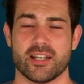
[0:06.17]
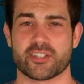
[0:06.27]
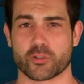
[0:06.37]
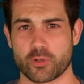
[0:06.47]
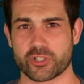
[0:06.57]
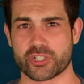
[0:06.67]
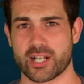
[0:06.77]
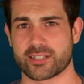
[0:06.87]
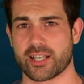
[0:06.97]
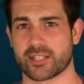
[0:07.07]
It's a
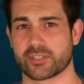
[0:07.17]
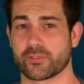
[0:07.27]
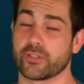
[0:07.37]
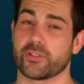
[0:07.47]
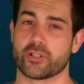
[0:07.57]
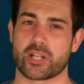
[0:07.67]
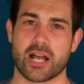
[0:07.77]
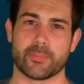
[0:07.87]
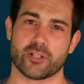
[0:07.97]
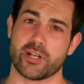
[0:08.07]
Rorschach test for if you're a
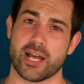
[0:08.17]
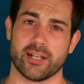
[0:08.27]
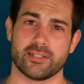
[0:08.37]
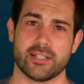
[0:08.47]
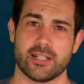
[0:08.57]
commie or not.